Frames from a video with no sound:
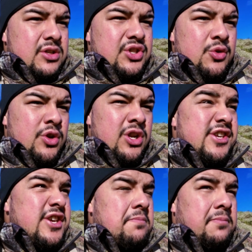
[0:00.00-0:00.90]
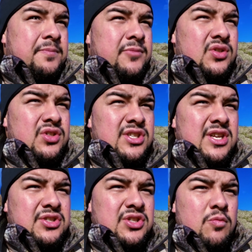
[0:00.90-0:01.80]
It's still early yet. The
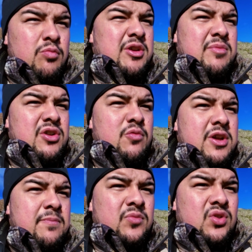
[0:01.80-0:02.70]
sun's still beaming away.